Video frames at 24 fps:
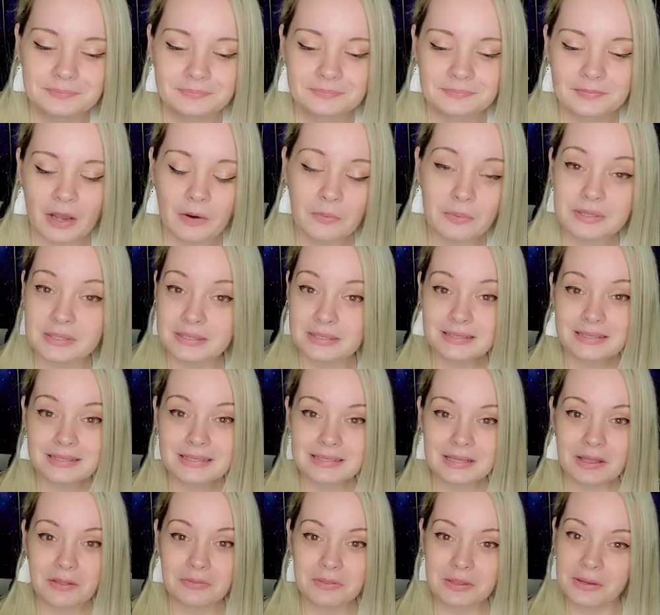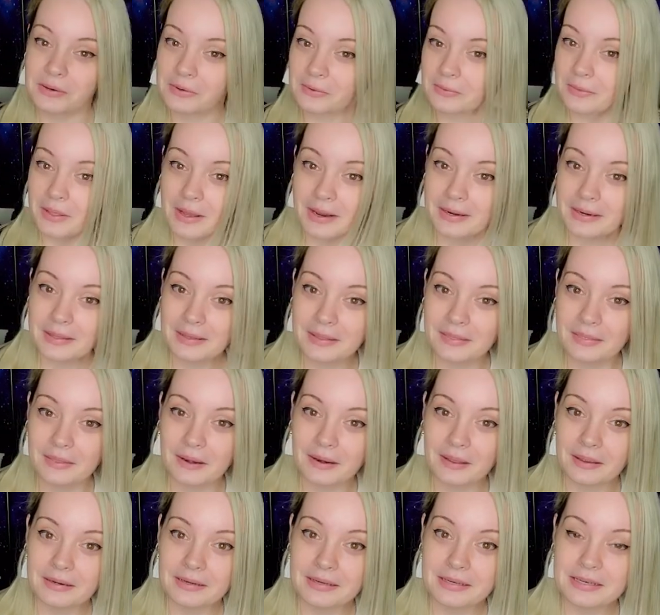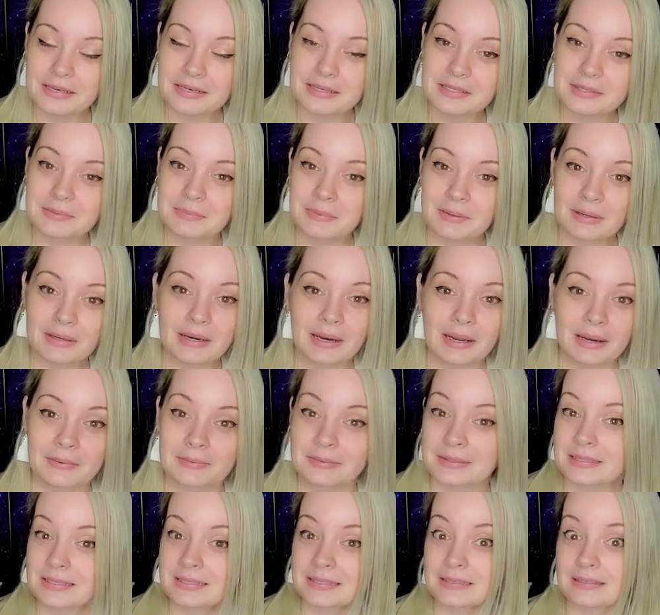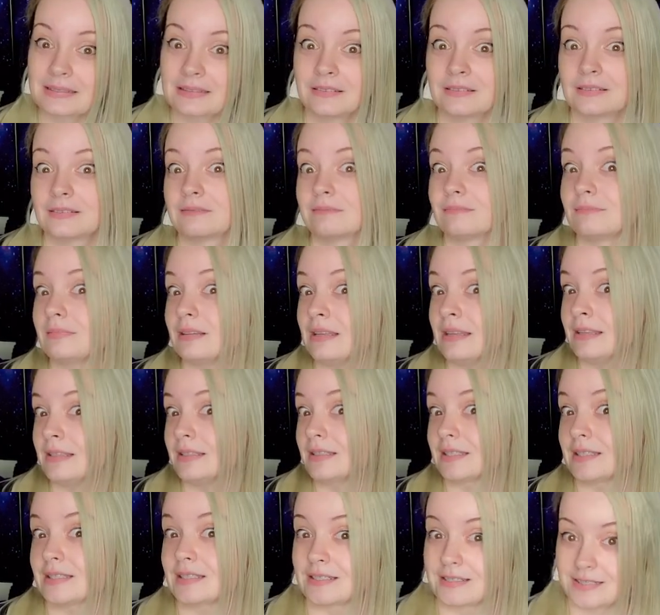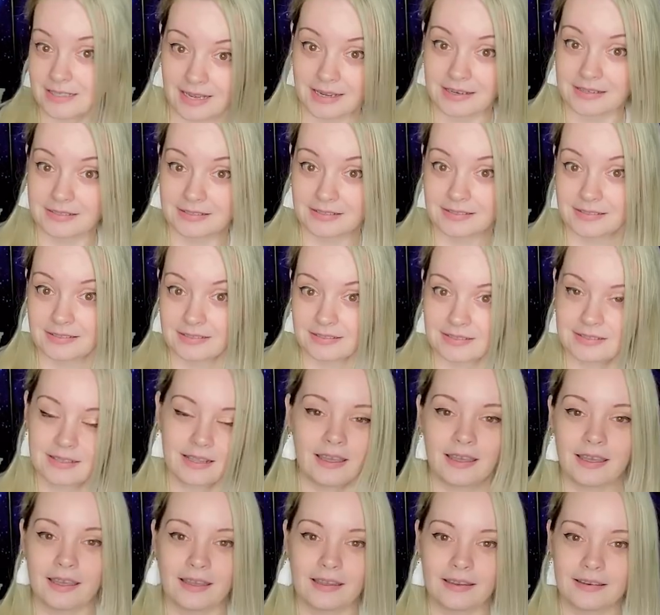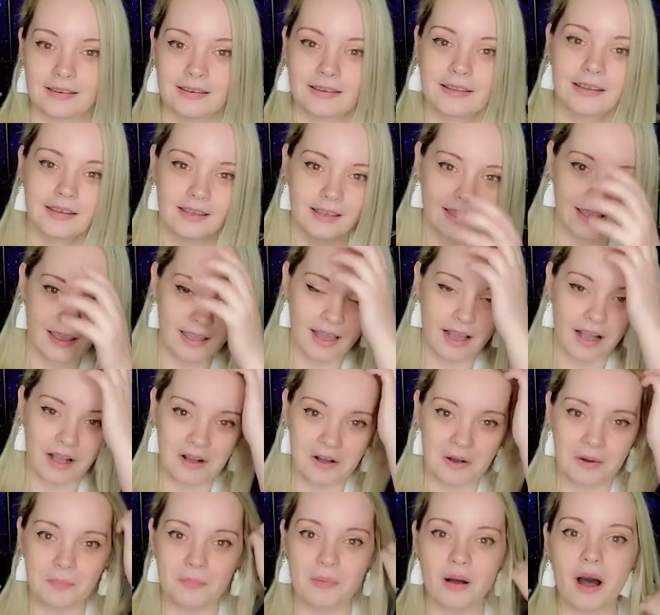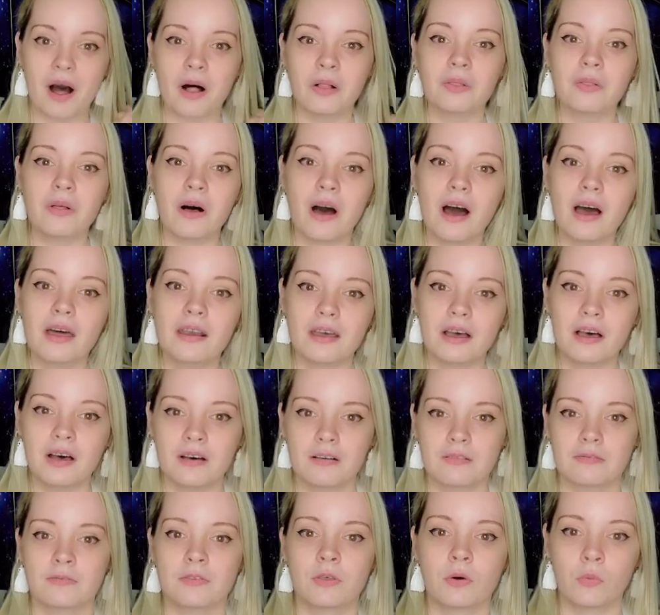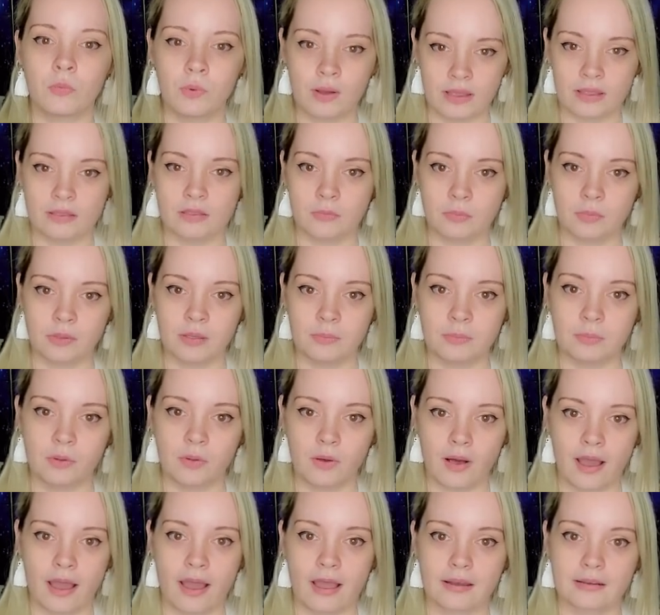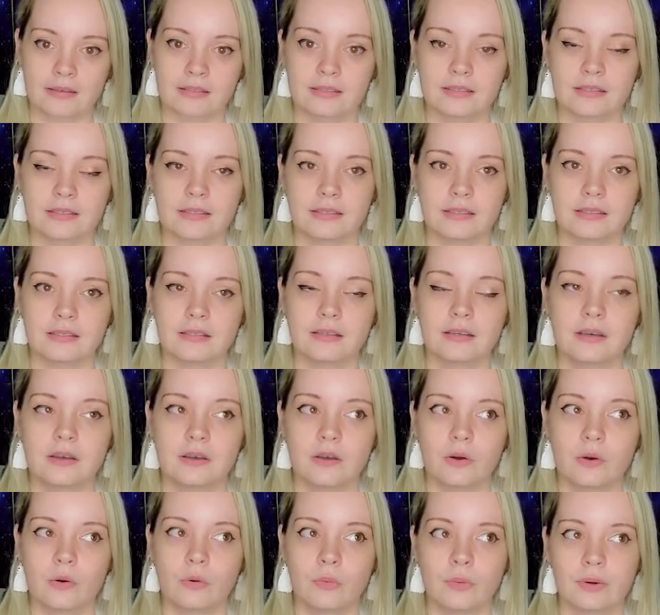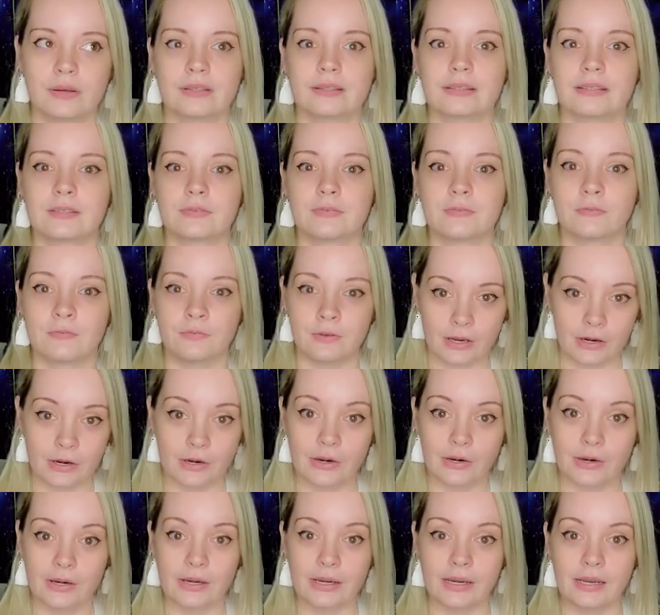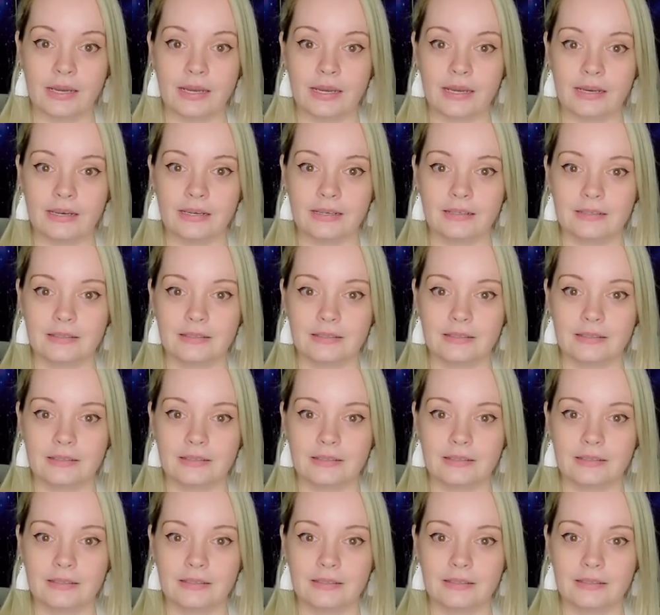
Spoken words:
I wasn't in South Carolina in the 90s, but I was in East Texas, and a lot of the way that people acted was very